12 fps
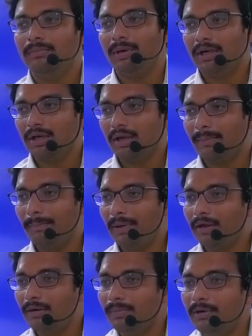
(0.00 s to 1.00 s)
but
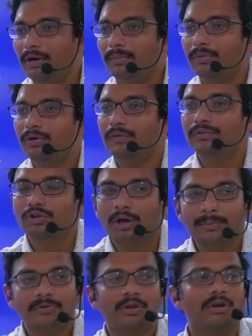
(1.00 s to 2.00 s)
comparable number of
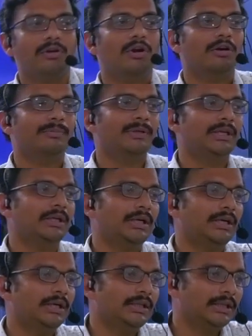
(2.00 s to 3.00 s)
jobs are not being
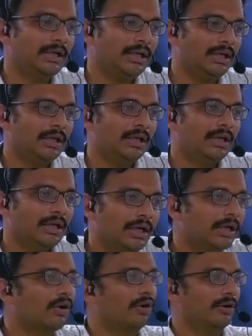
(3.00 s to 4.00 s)
created in the
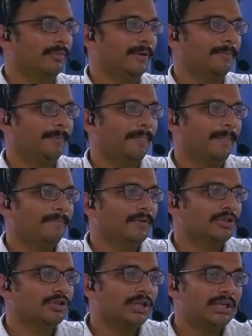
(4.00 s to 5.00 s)
economy.
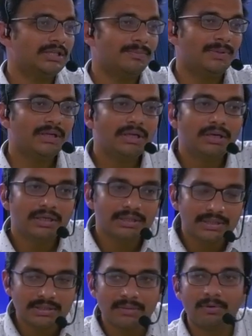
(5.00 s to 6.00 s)
So that is a big
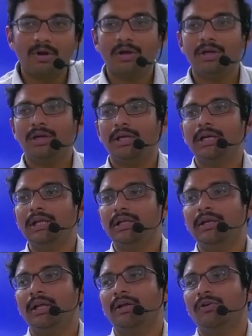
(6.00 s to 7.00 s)
criticism on
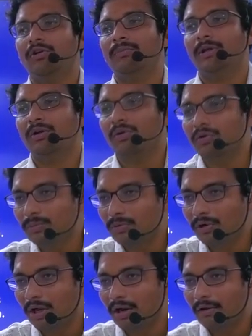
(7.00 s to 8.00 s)
Indian economic growth
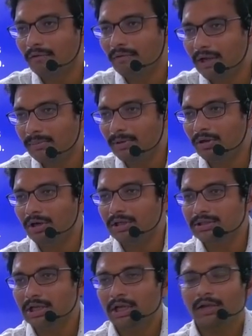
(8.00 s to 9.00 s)
model. Why?
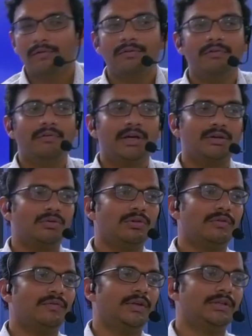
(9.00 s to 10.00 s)
Because we went through
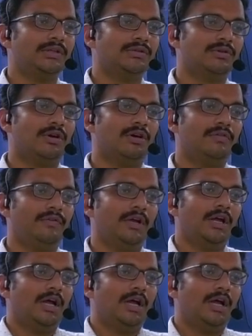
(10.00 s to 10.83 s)
the phases of